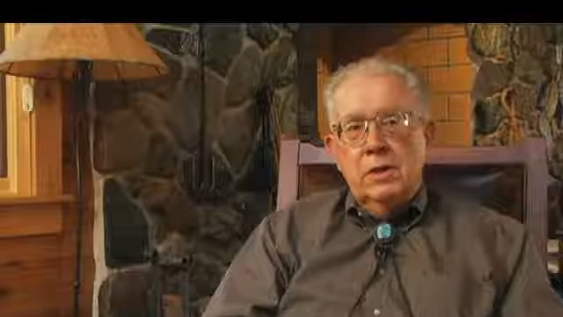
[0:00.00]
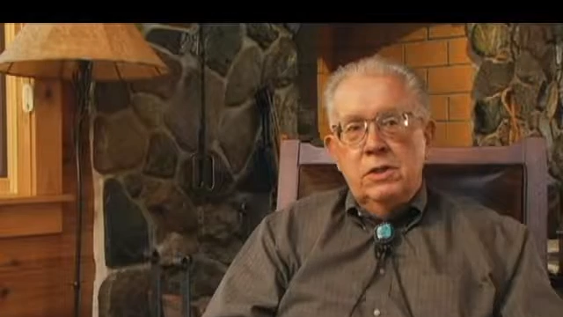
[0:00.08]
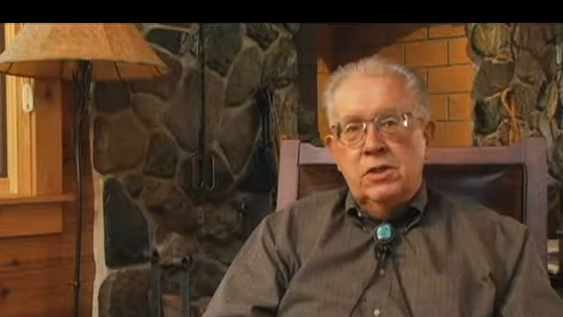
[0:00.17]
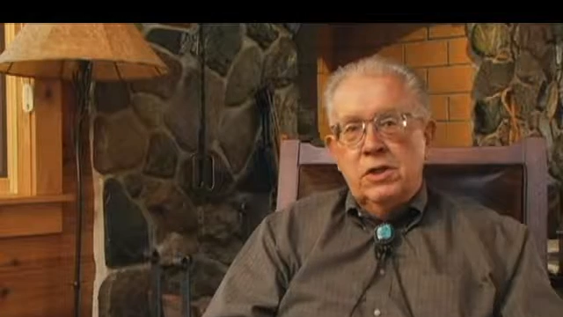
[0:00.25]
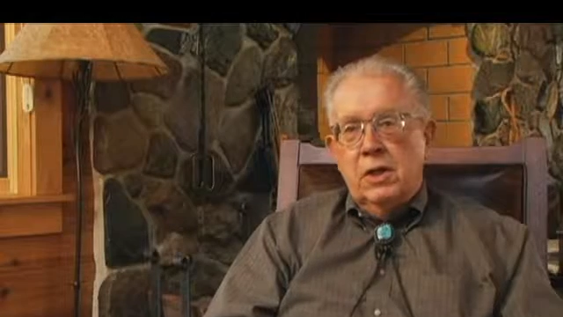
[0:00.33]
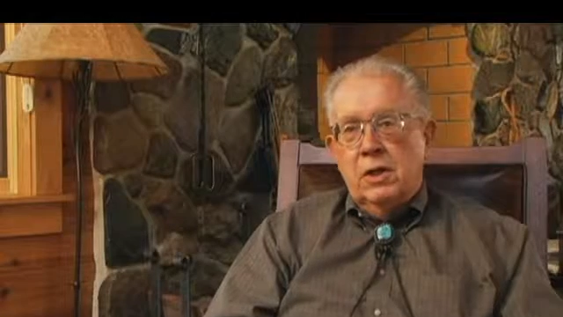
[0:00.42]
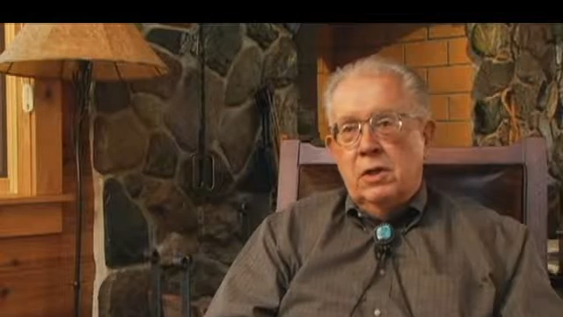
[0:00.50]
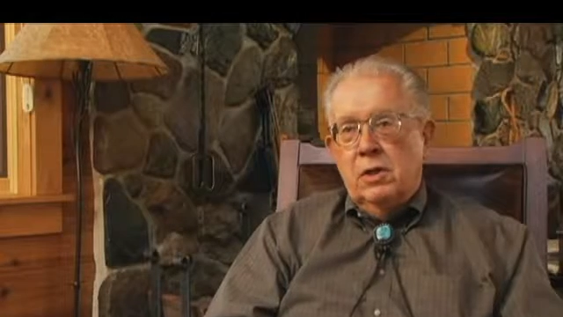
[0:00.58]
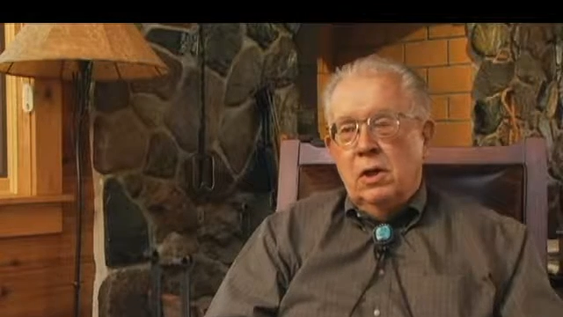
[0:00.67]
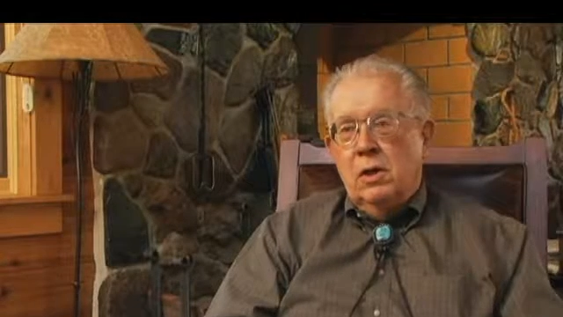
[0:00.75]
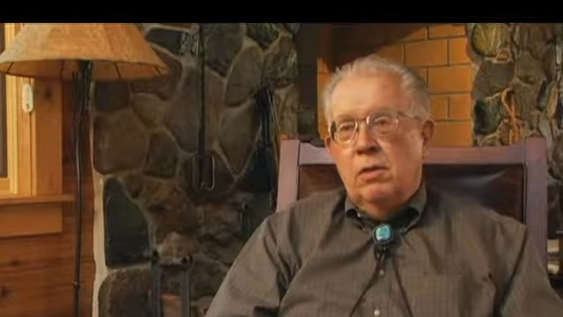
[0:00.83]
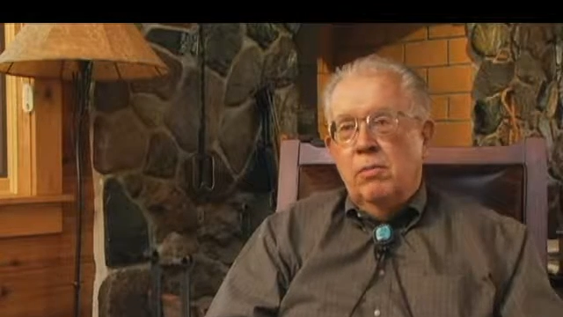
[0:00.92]
he sent a
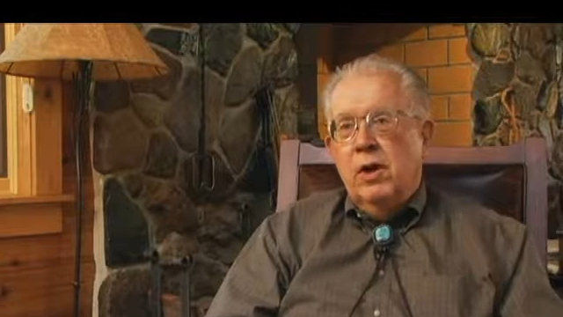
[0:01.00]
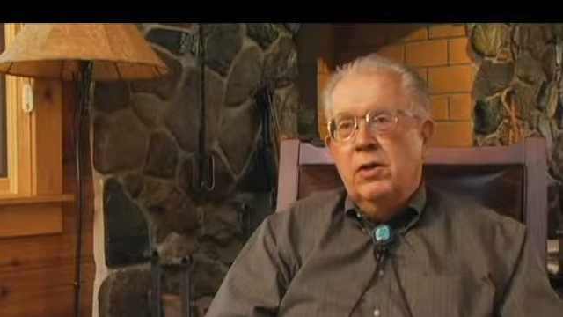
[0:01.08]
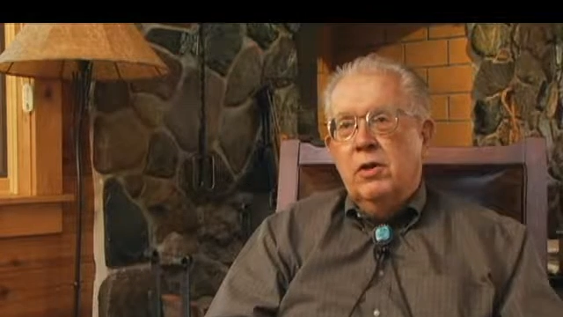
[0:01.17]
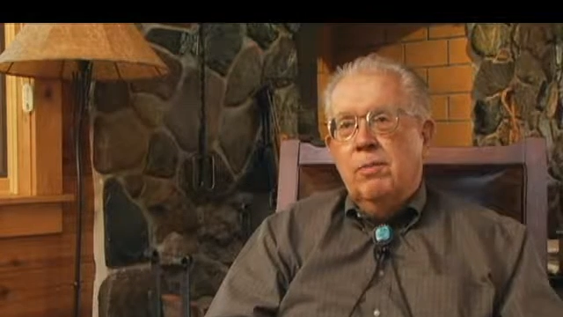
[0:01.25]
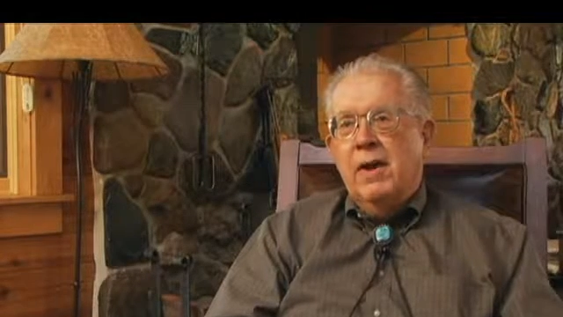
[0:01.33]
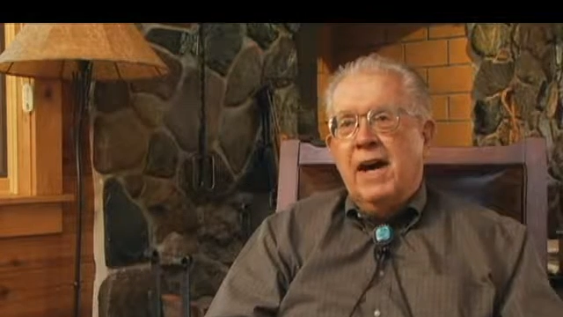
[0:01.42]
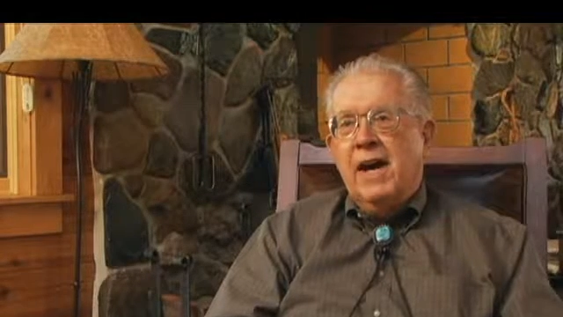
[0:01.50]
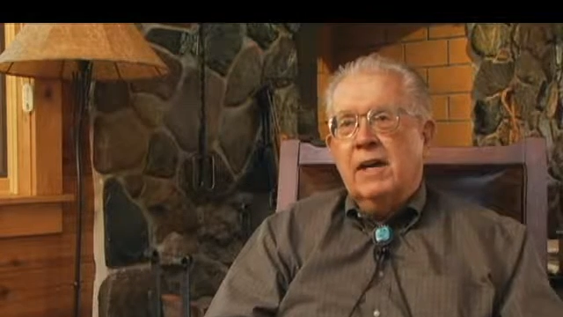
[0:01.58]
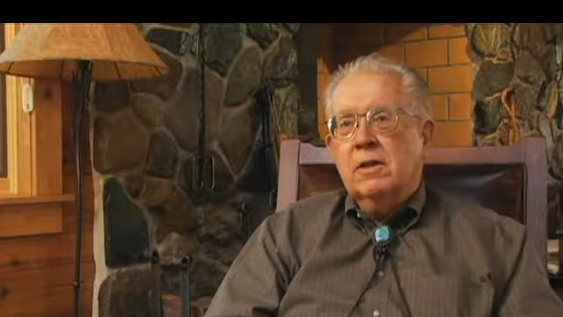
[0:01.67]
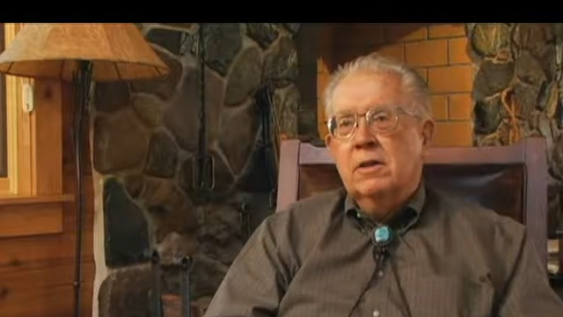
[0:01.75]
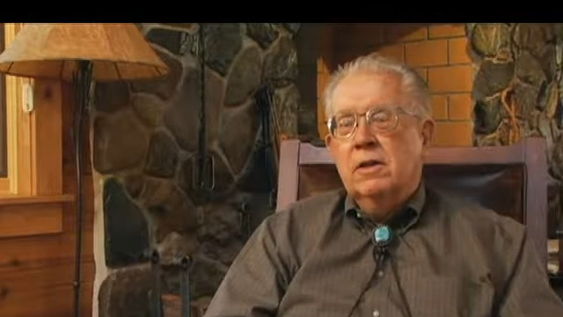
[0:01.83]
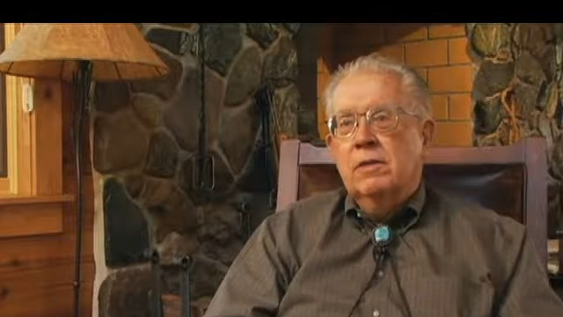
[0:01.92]
younger brother
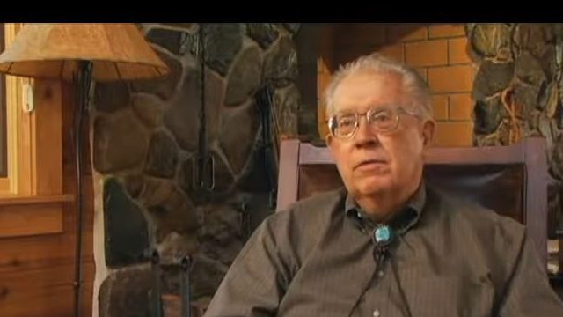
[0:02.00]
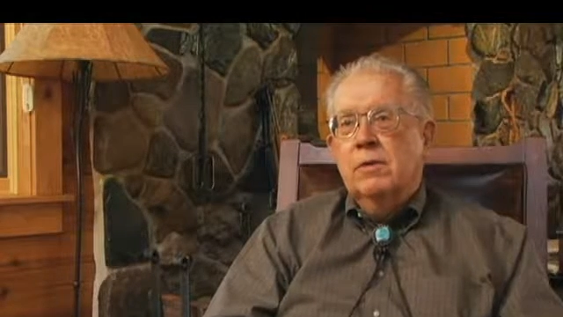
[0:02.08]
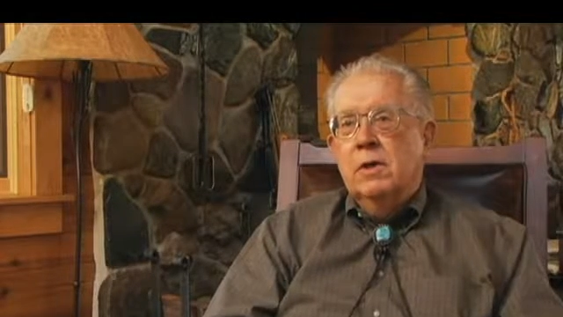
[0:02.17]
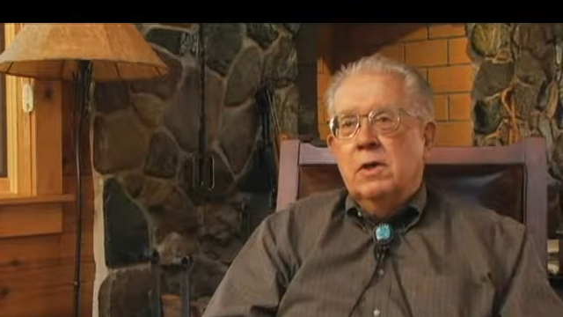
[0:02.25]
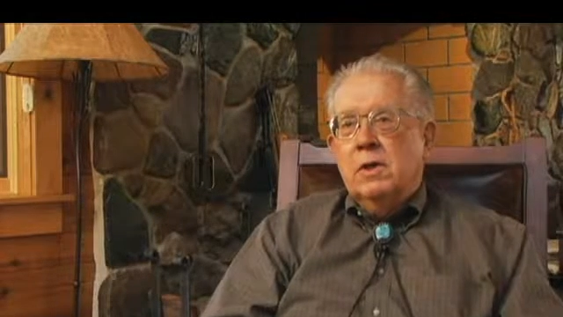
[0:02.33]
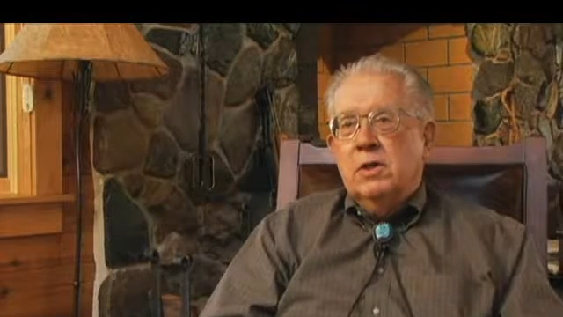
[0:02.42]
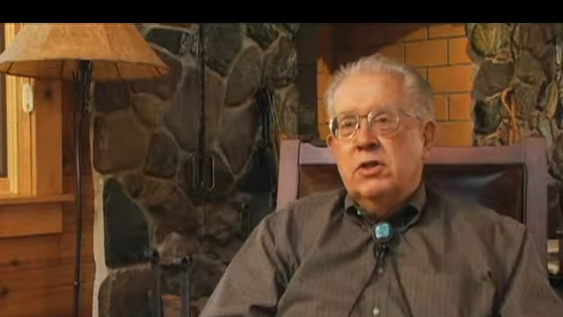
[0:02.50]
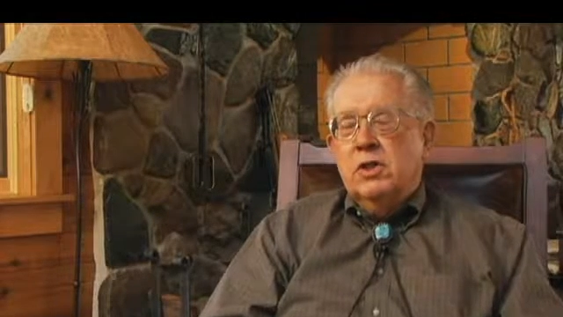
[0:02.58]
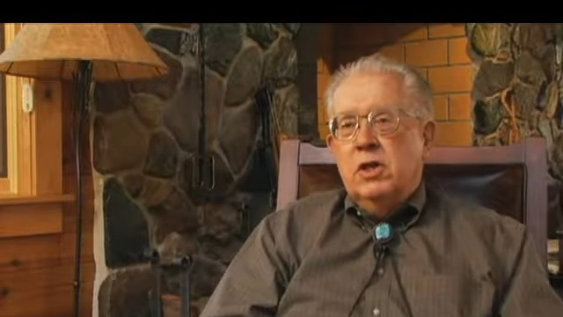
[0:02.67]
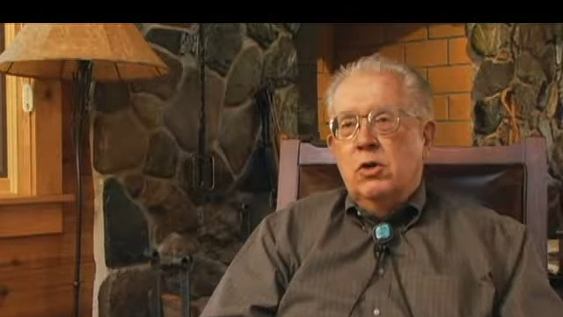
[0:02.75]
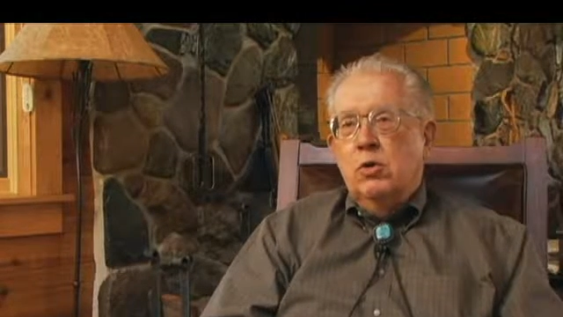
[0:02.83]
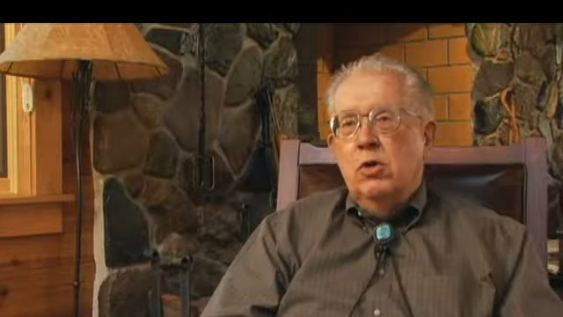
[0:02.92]
back to
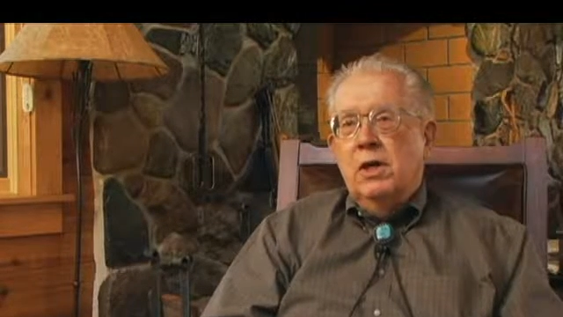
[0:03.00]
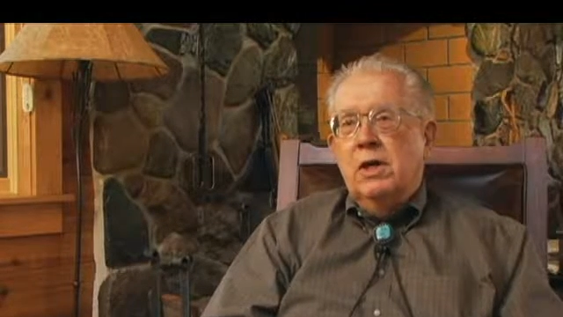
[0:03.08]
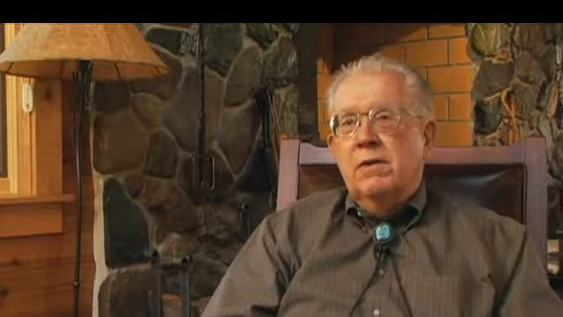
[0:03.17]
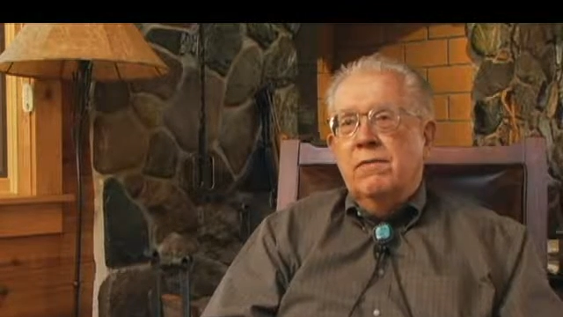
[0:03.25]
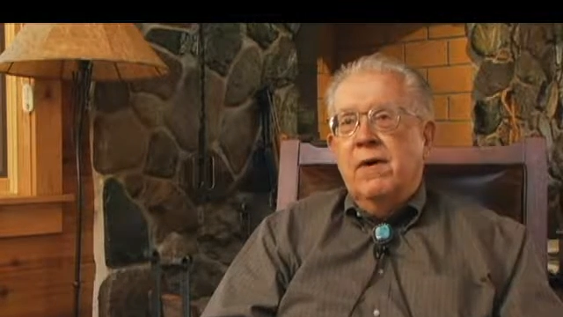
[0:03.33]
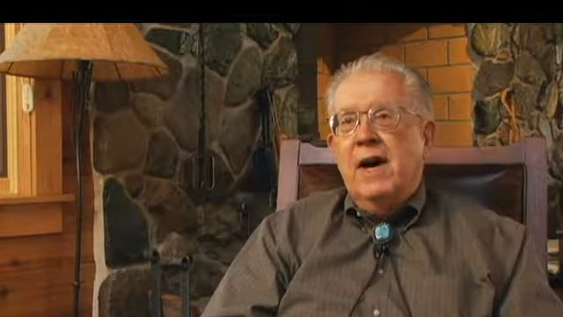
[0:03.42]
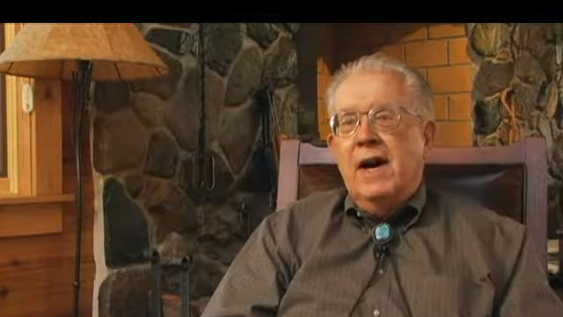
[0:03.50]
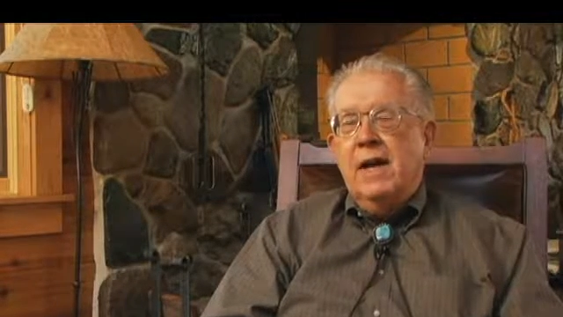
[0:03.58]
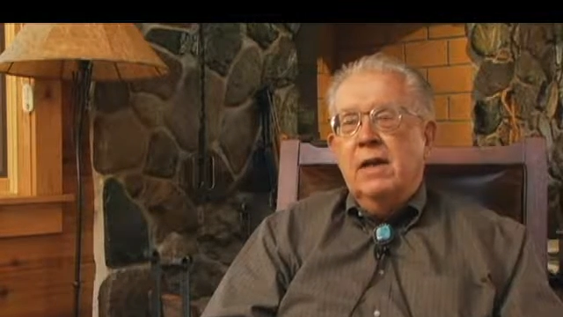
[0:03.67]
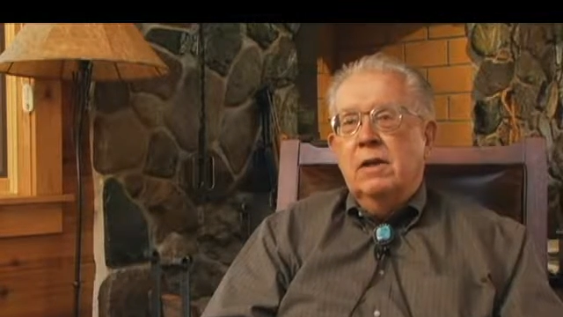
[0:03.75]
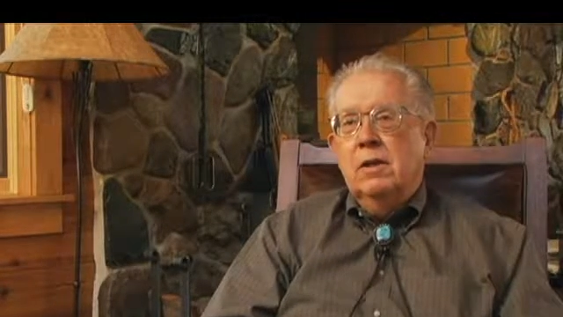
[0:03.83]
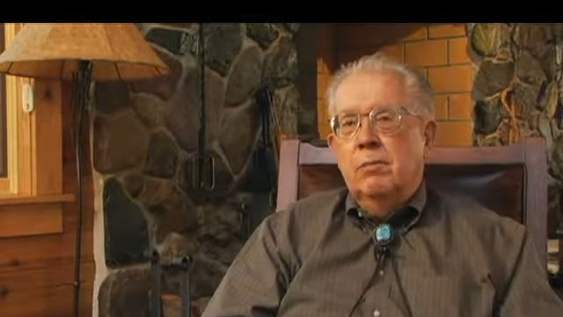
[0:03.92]
see who he could find.